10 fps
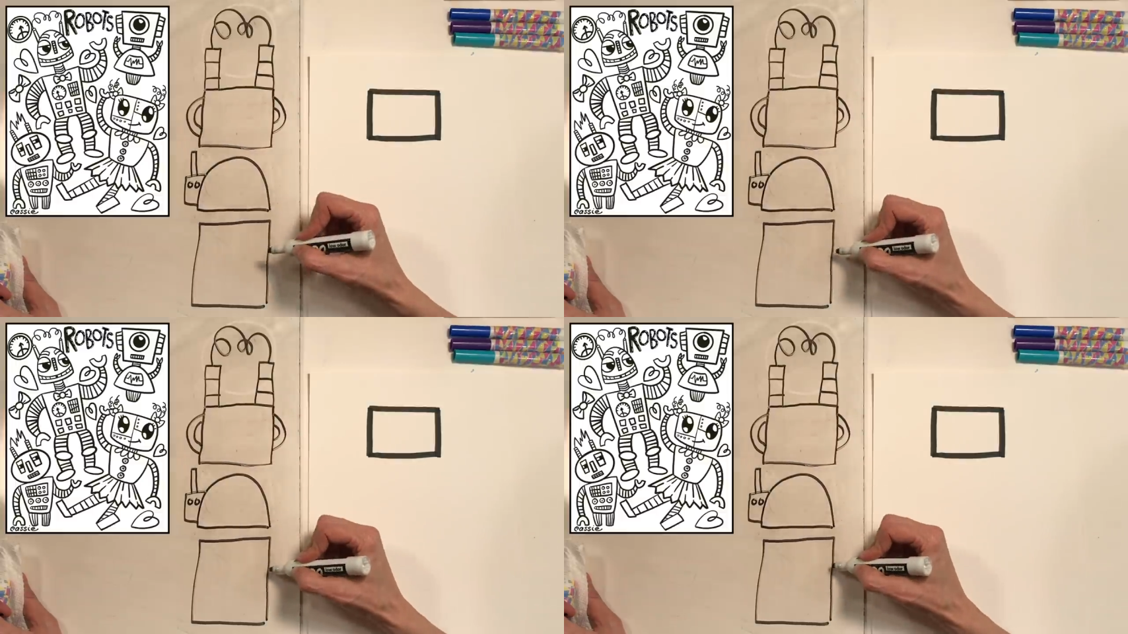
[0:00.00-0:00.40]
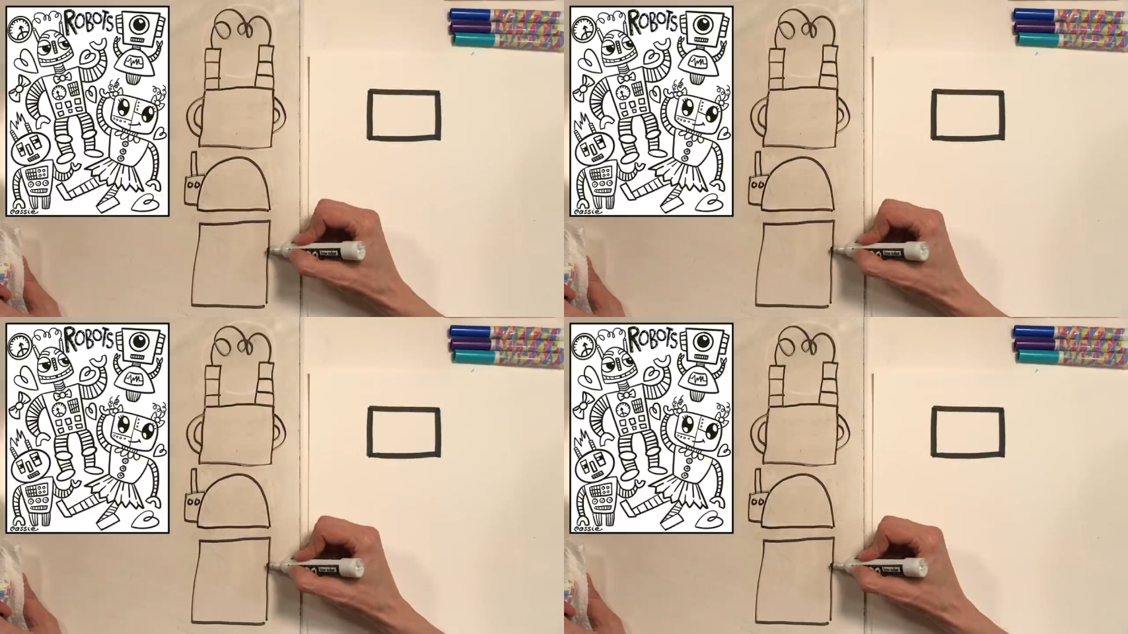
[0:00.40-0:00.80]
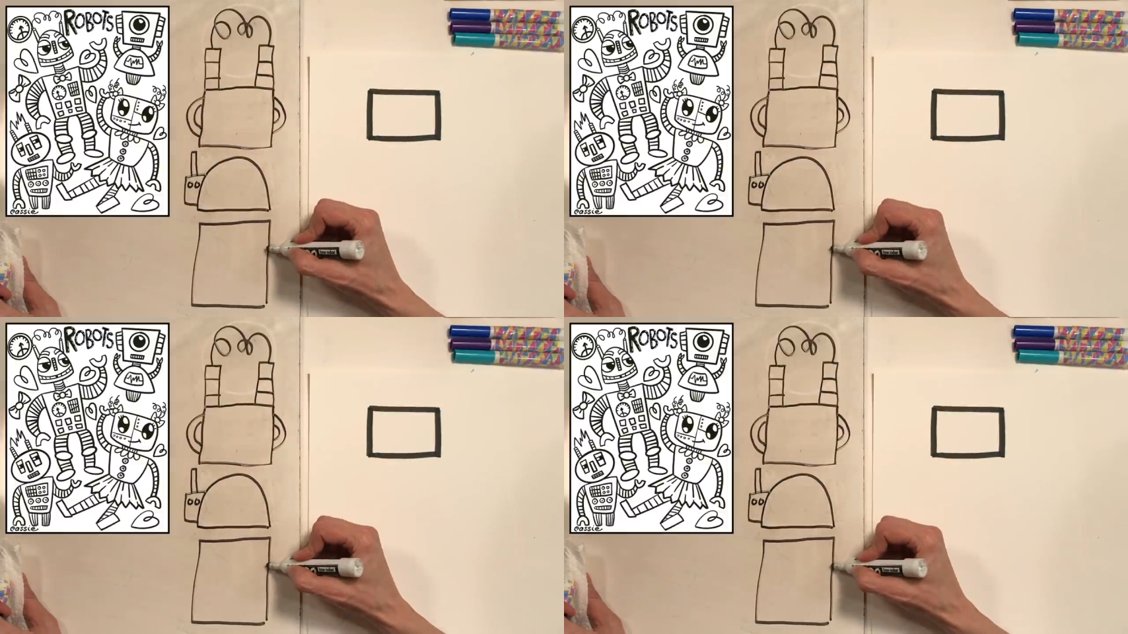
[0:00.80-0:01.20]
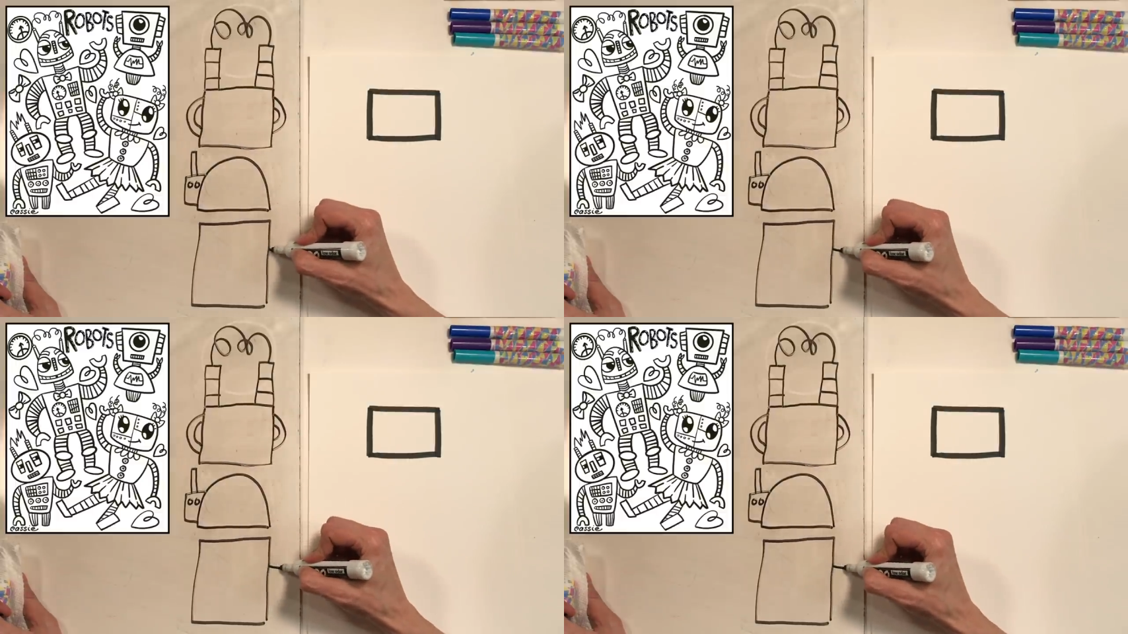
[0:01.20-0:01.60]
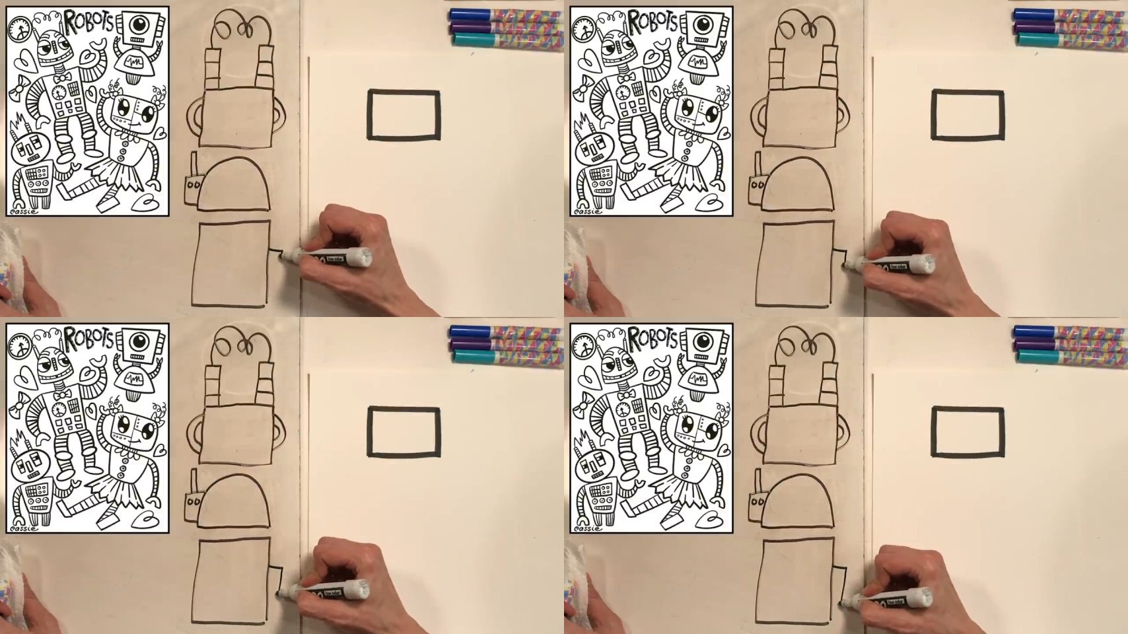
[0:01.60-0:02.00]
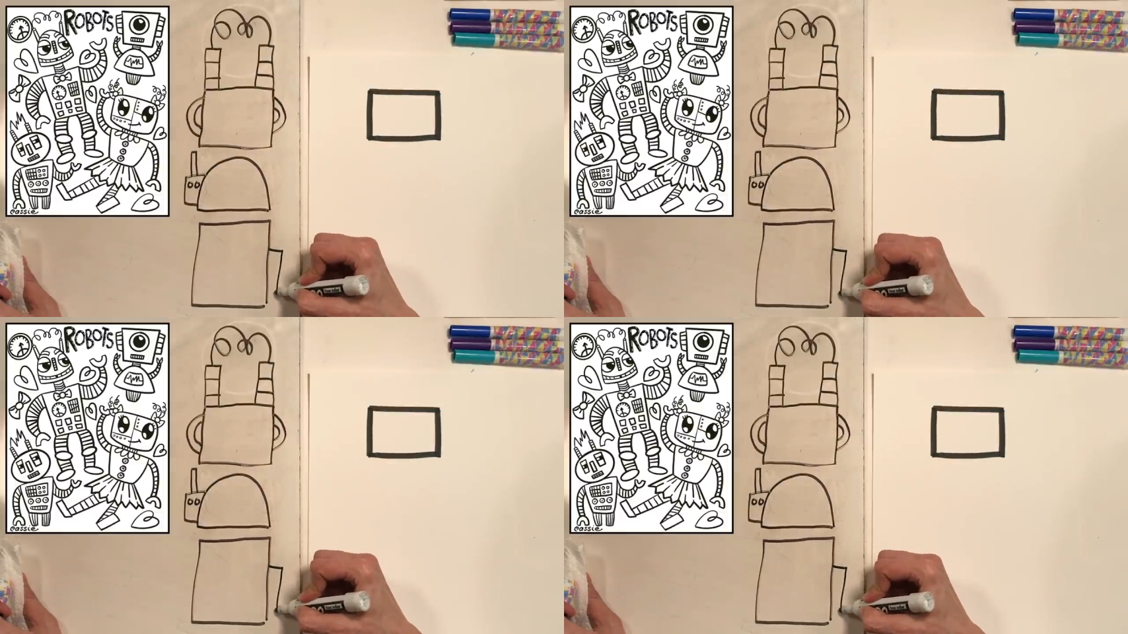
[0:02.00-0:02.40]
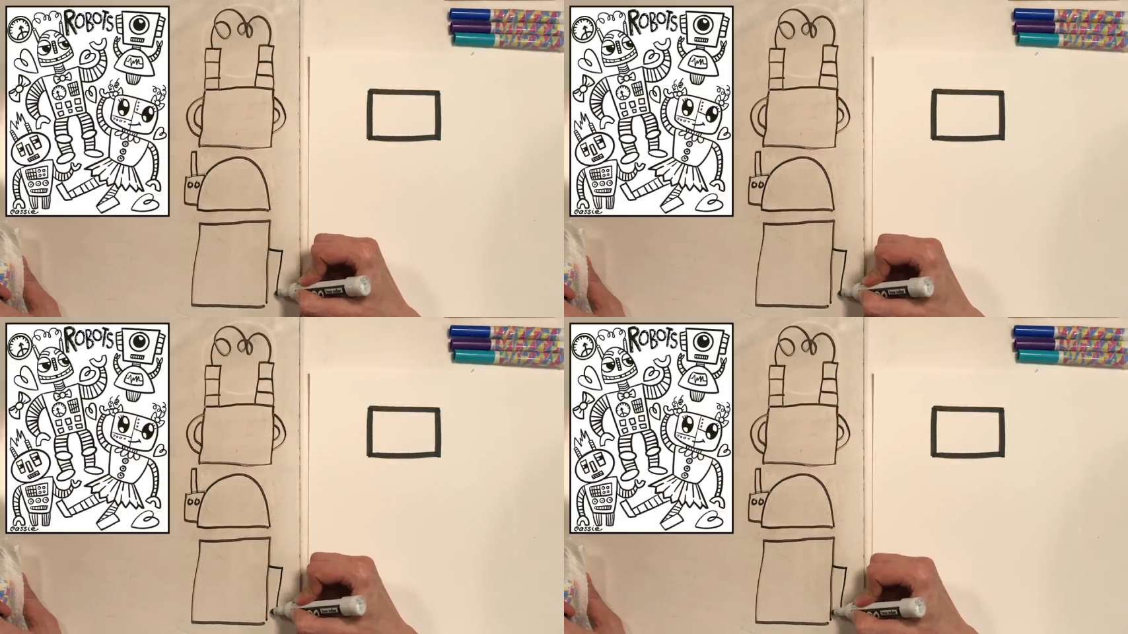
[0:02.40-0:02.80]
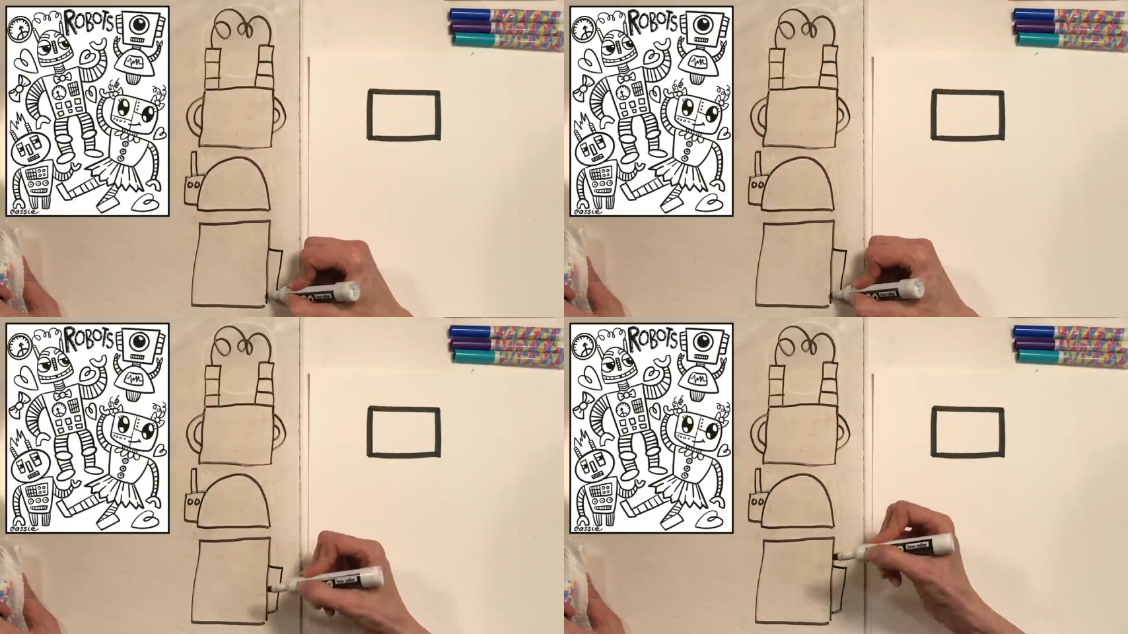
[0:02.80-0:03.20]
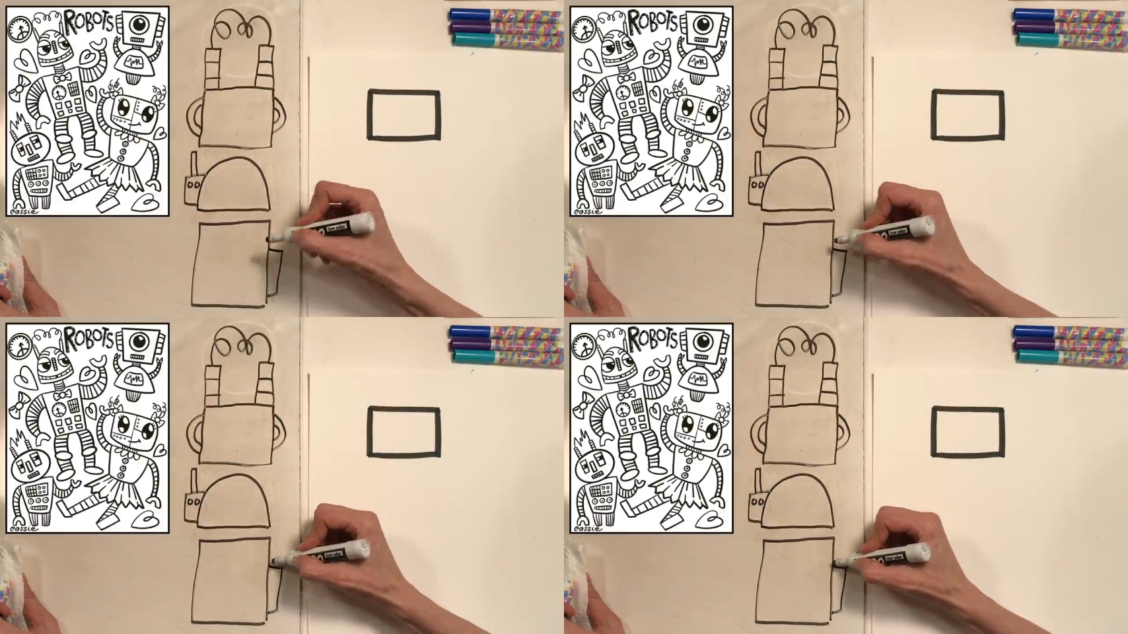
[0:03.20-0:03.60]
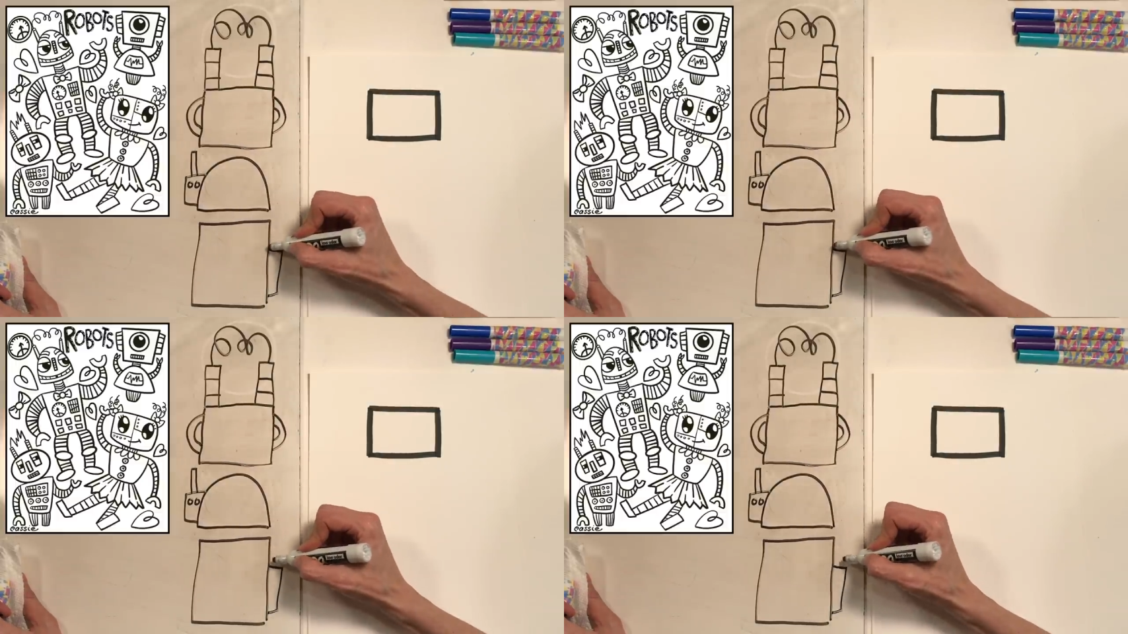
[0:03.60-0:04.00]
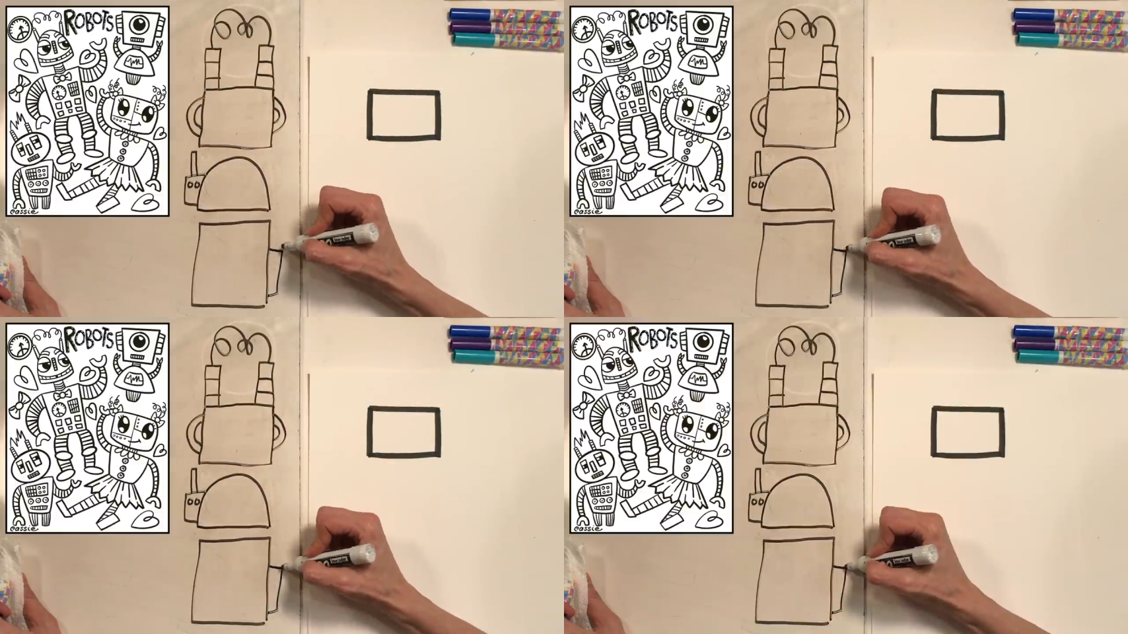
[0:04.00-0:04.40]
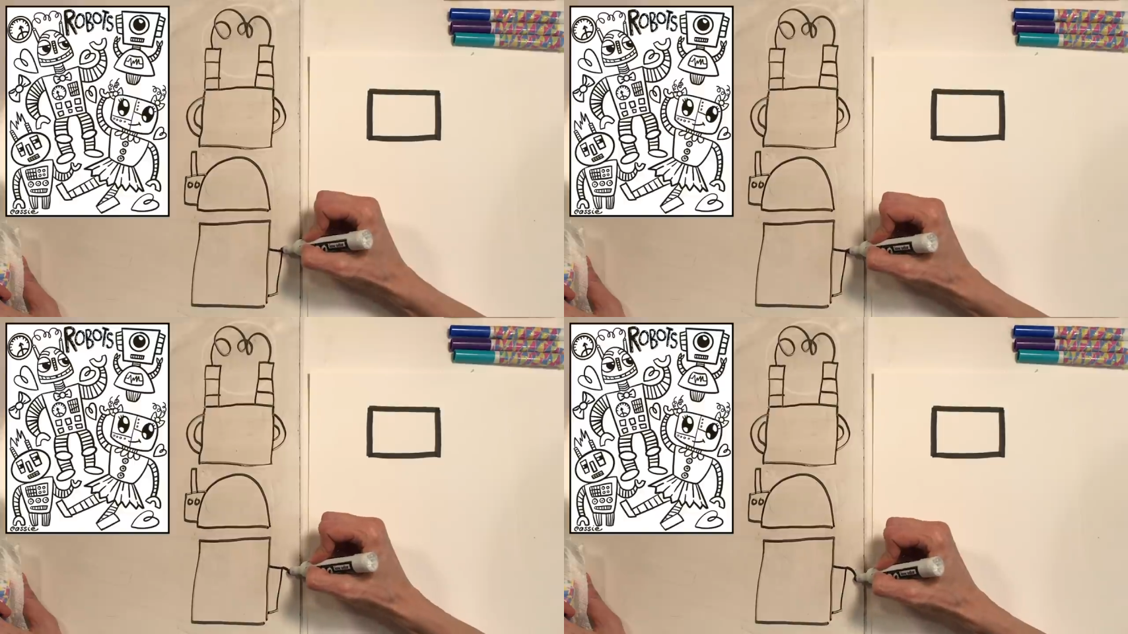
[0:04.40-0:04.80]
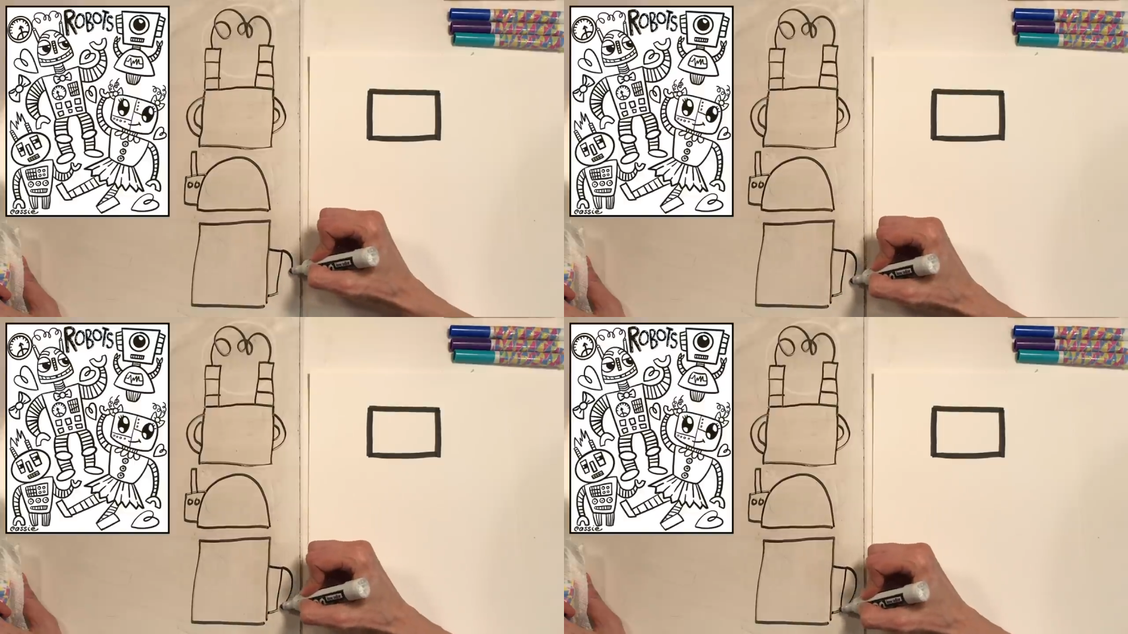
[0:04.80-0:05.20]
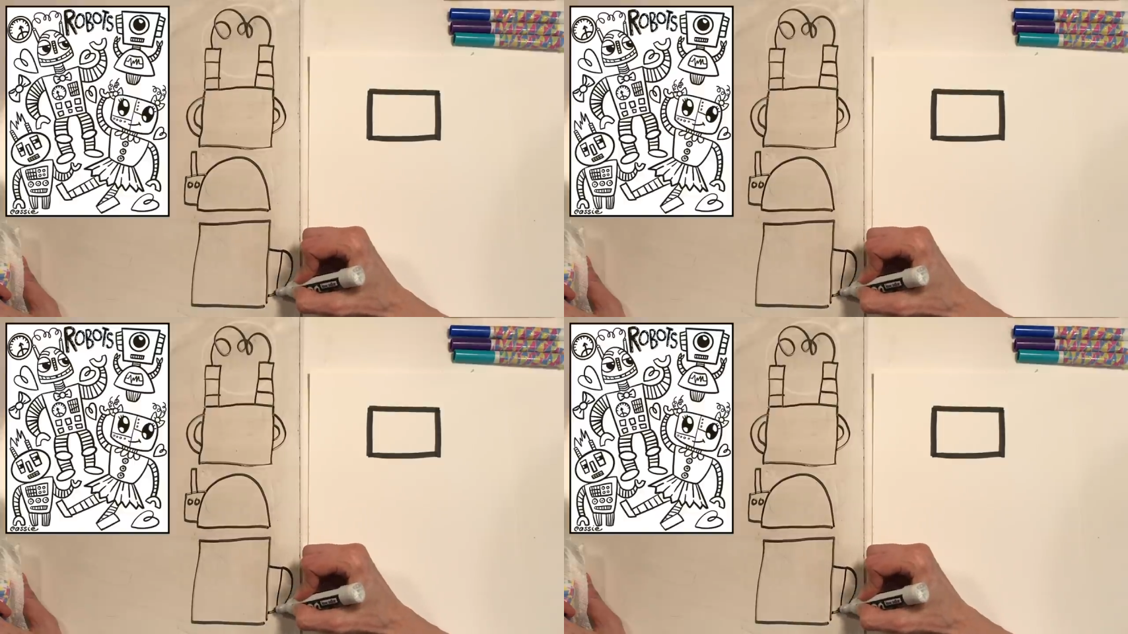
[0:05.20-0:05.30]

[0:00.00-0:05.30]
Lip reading: No face is visible, so there are no lips to read.